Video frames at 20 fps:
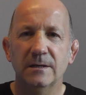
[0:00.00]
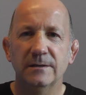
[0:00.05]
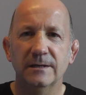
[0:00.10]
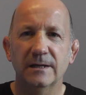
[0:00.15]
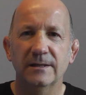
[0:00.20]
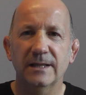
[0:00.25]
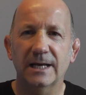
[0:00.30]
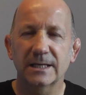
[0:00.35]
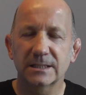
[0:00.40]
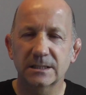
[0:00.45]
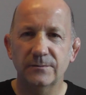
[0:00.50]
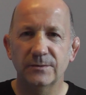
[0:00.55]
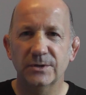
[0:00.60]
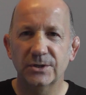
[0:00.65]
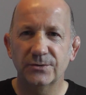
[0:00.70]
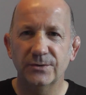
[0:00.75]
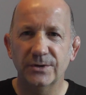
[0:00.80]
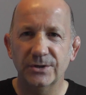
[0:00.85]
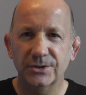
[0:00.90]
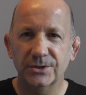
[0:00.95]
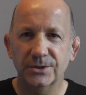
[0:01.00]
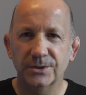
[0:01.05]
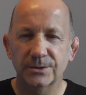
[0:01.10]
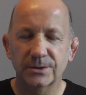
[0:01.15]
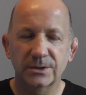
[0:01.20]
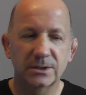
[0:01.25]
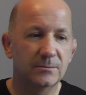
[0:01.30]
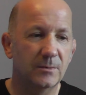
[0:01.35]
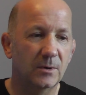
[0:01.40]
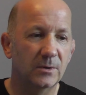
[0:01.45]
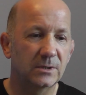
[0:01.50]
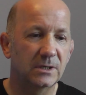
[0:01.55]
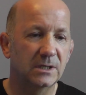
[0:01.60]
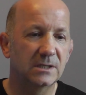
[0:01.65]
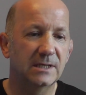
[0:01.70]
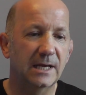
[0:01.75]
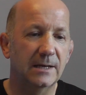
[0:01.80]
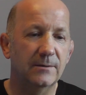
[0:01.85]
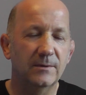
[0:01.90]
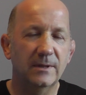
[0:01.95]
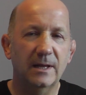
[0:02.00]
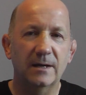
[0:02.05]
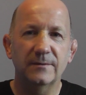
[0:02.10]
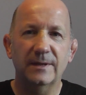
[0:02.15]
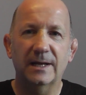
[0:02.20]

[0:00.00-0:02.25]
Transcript: Now that's a restriction. Someone could say, well,